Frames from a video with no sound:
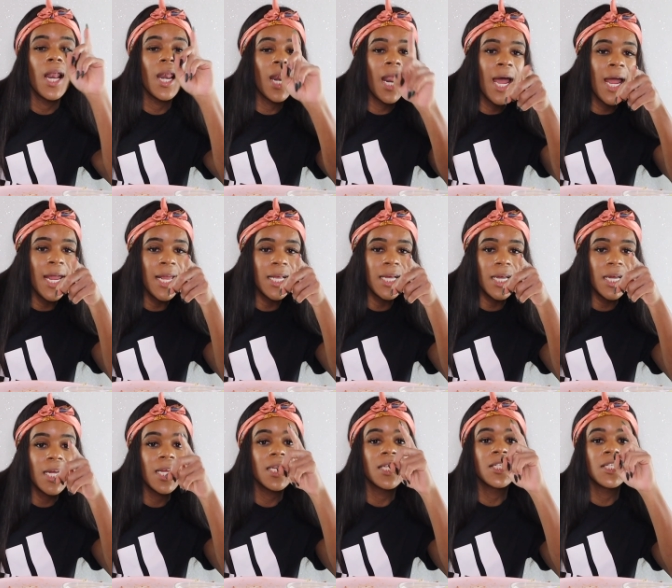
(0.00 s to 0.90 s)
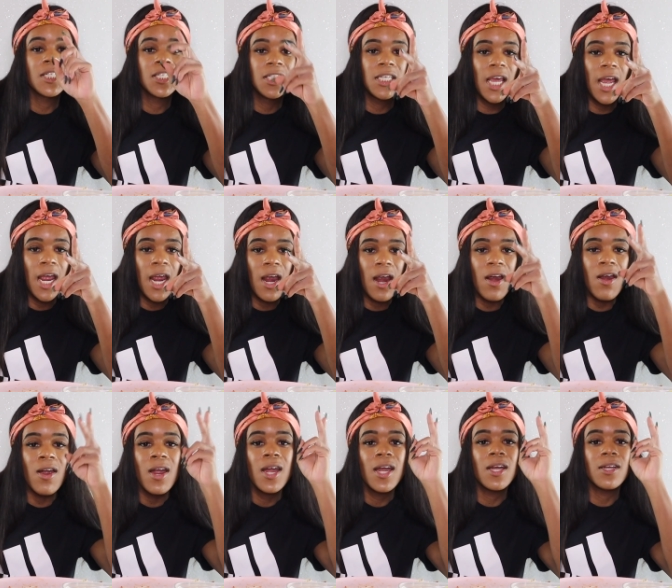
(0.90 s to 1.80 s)
like,
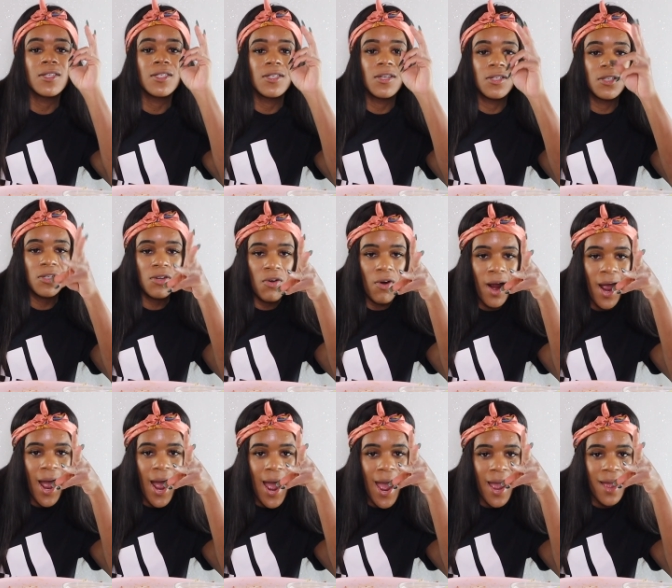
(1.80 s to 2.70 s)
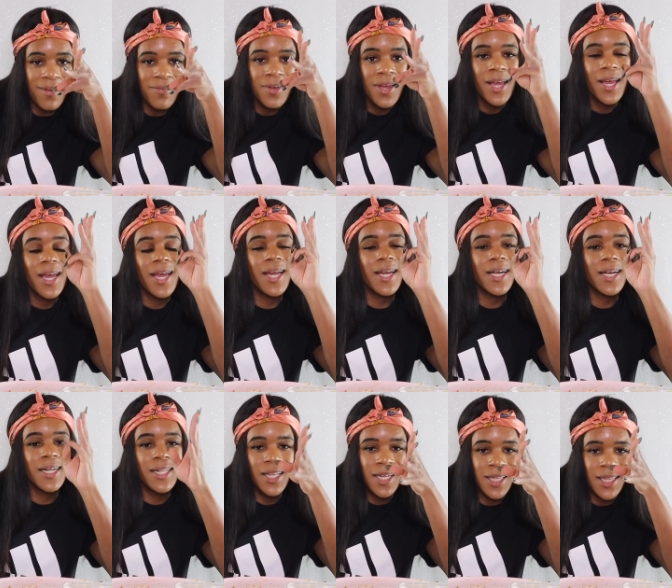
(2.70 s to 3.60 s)
share, and subscribe,
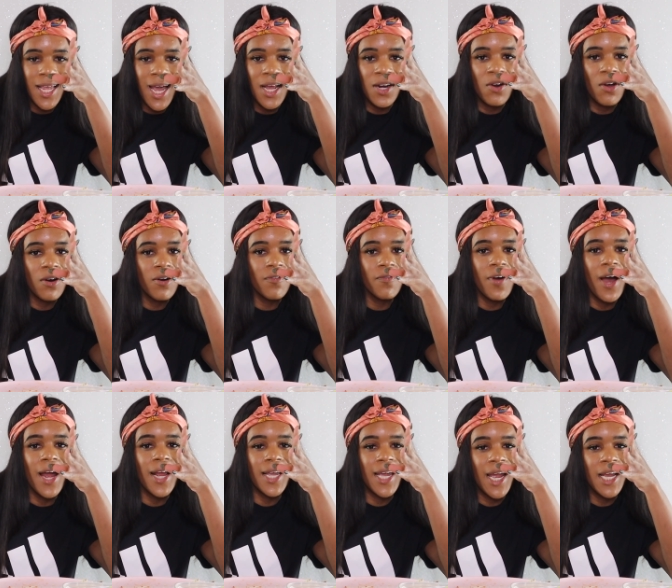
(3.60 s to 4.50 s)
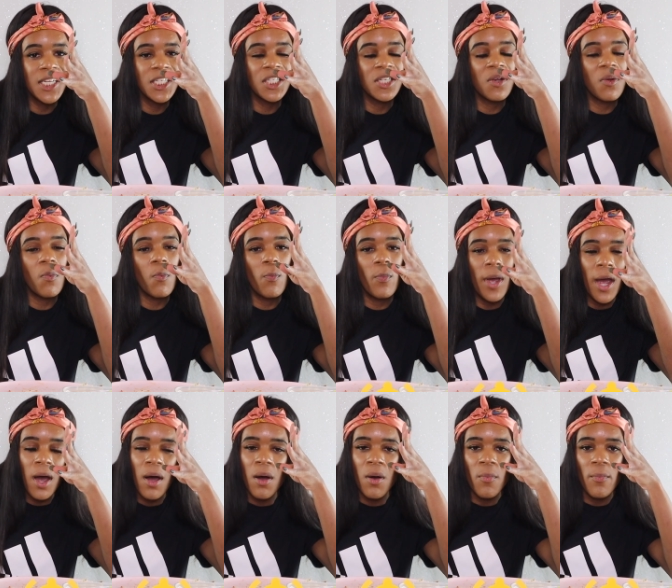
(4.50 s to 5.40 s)
and click that notification
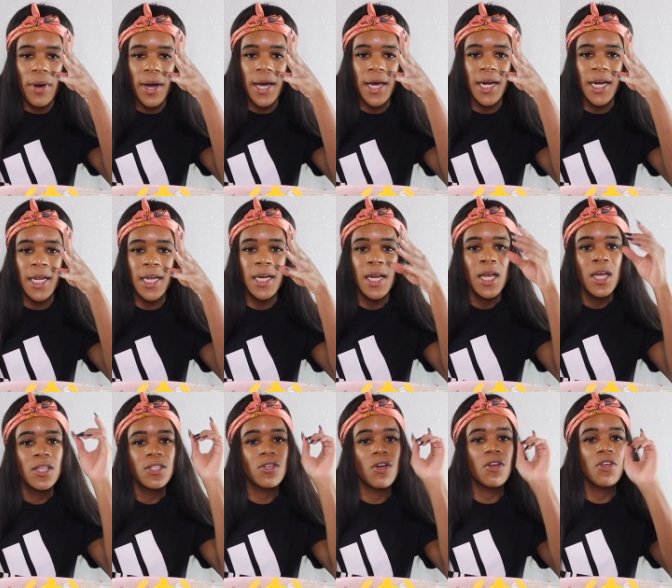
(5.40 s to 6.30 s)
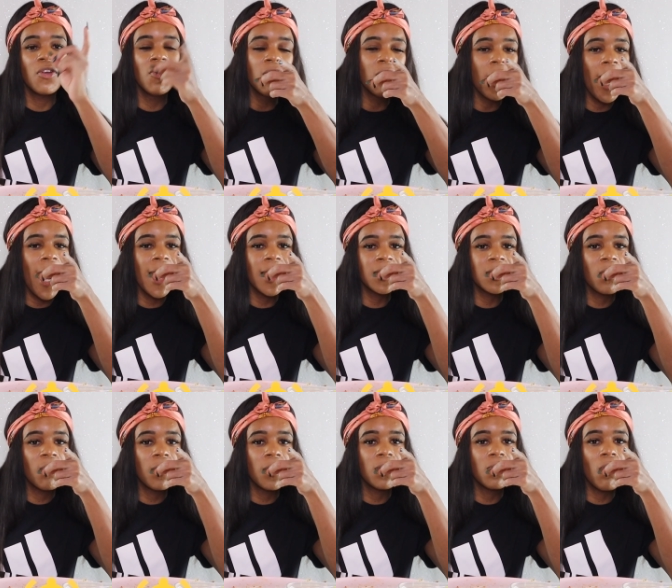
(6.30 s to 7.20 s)
bell button so you guys
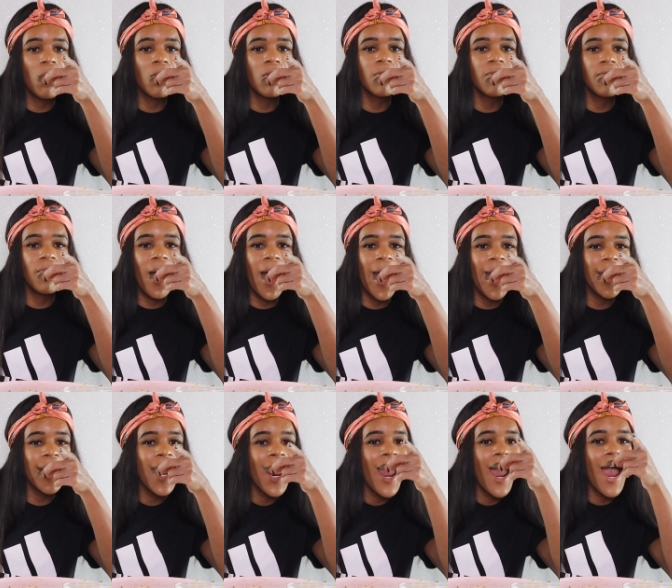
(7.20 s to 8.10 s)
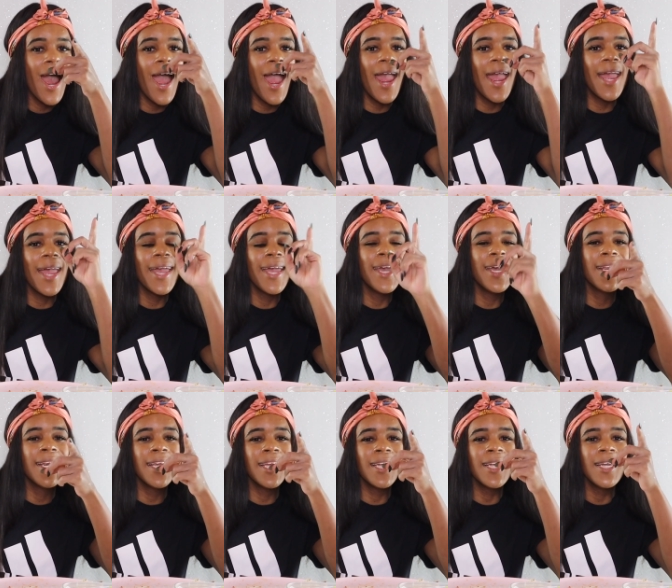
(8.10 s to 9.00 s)
can be notified at
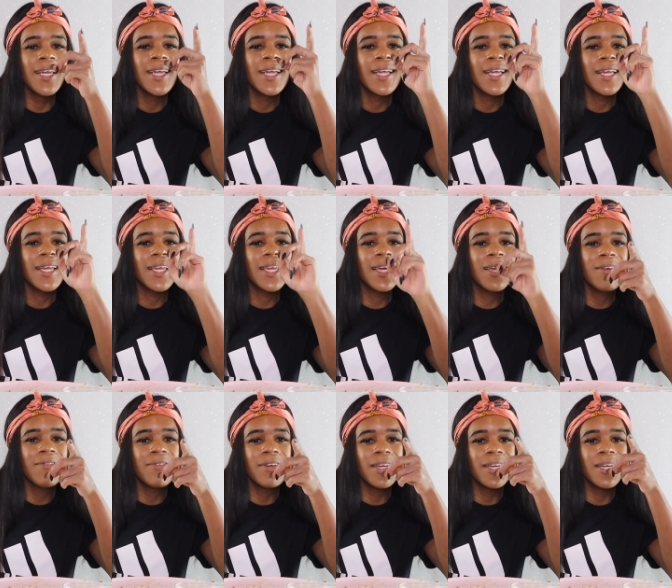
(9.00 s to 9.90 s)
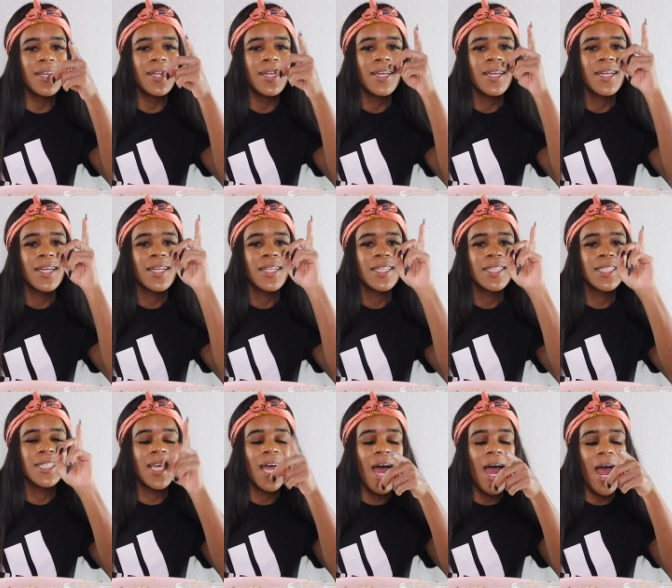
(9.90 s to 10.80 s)
any given
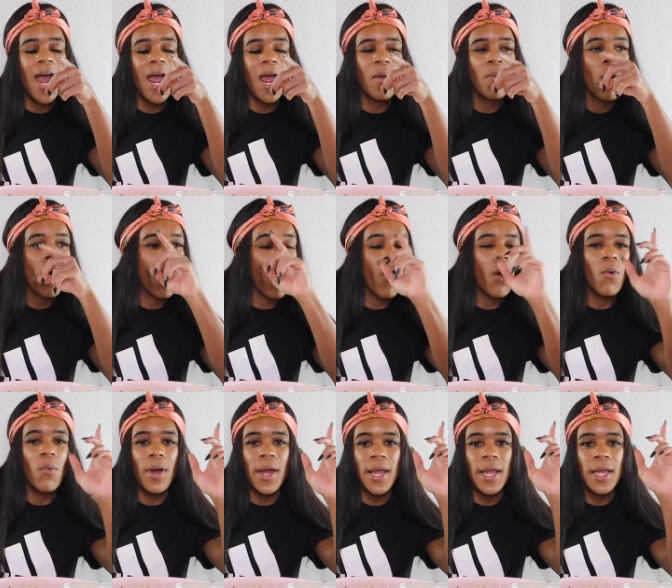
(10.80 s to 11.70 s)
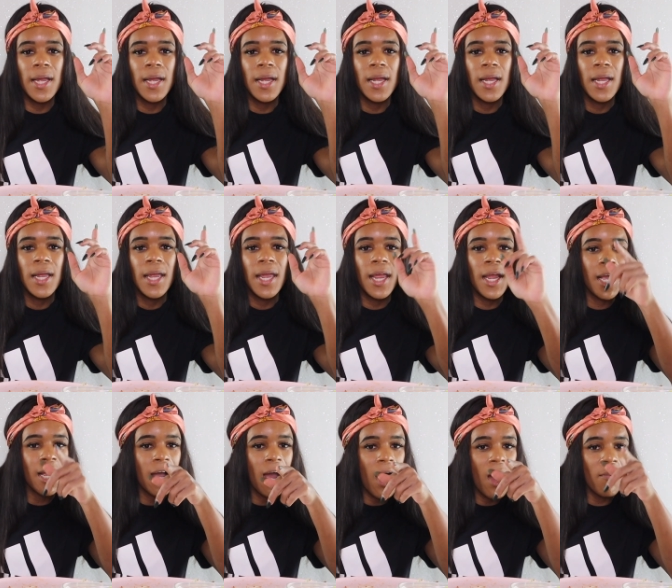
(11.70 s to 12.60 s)
time. Oh wait,
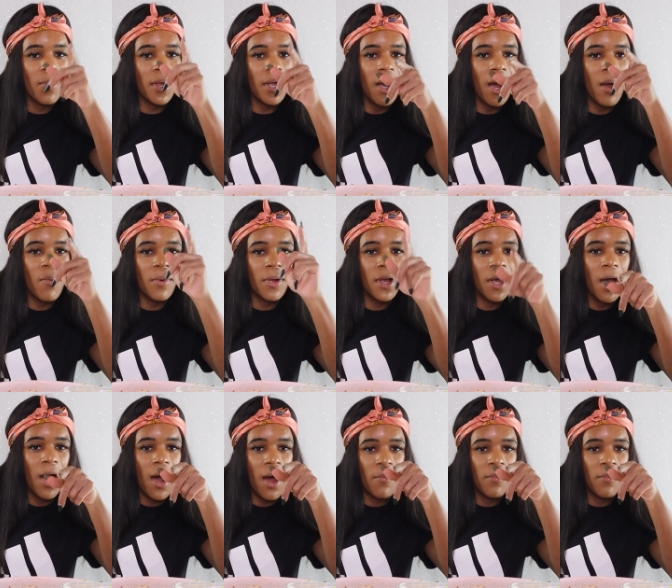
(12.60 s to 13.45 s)
and comment